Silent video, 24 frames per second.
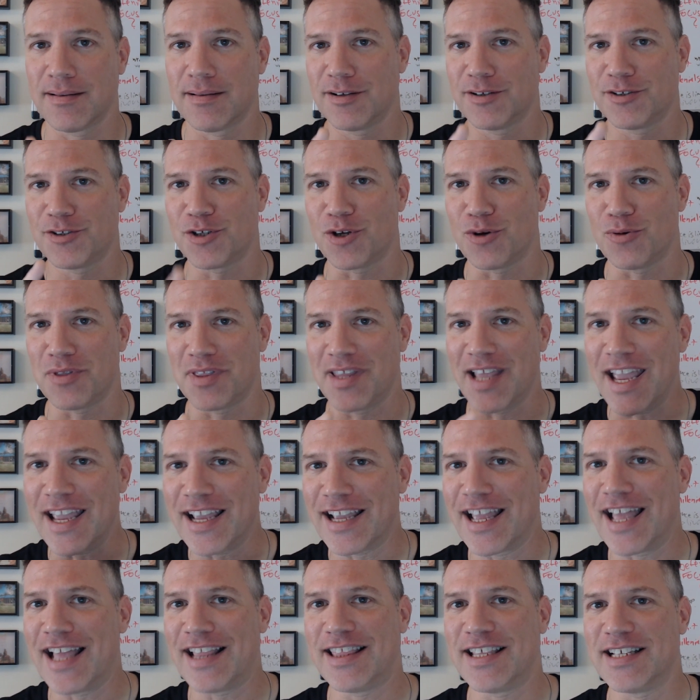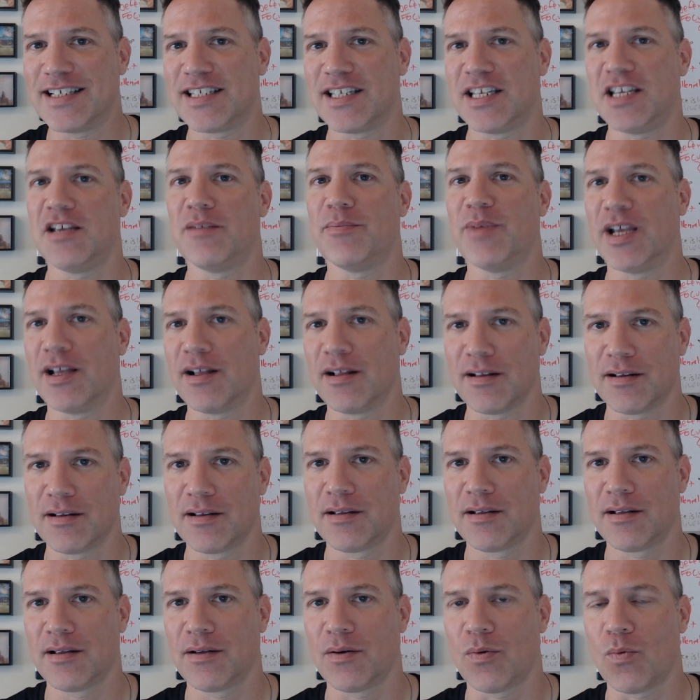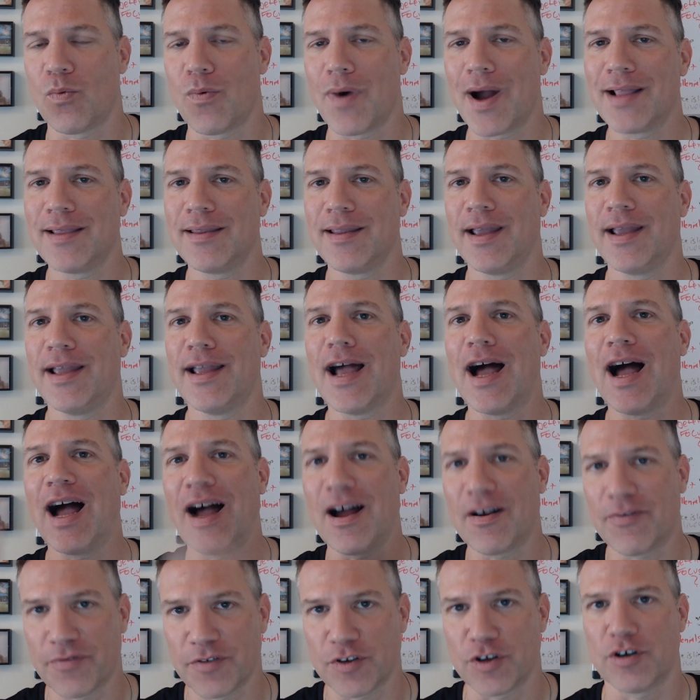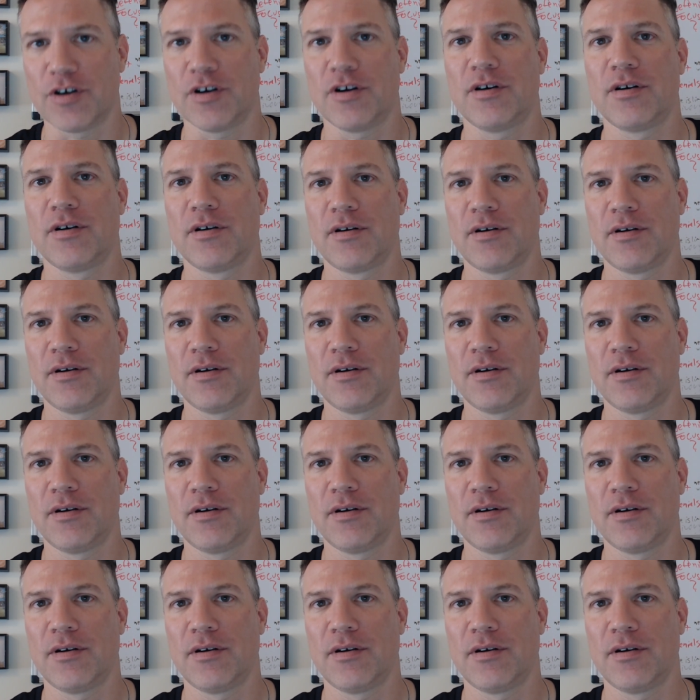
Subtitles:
So they get this email 1 day after